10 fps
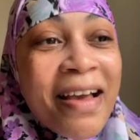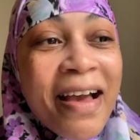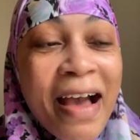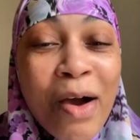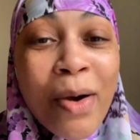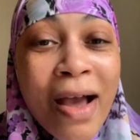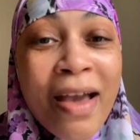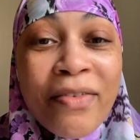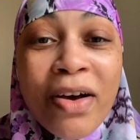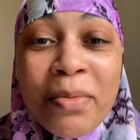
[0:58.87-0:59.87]
how I
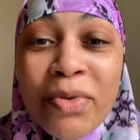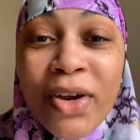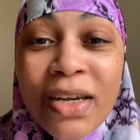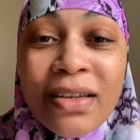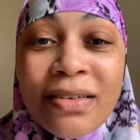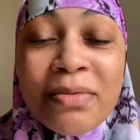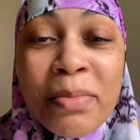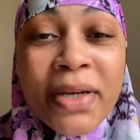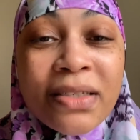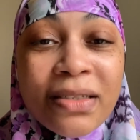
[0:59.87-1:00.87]
have upgraded
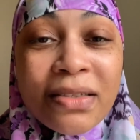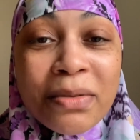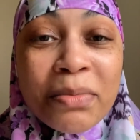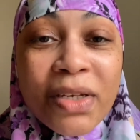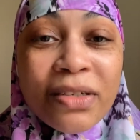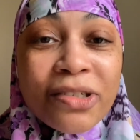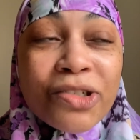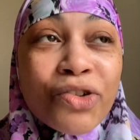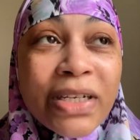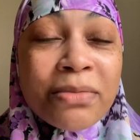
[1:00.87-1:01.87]
my system. Because
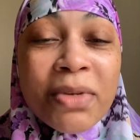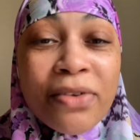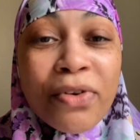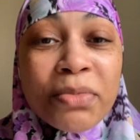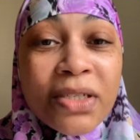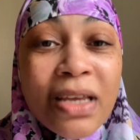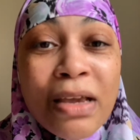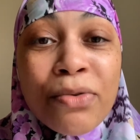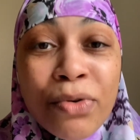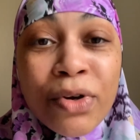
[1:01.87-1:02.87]
trust me, from today
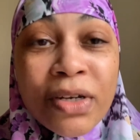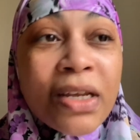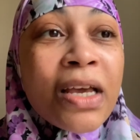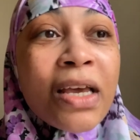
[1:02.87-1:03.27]
on,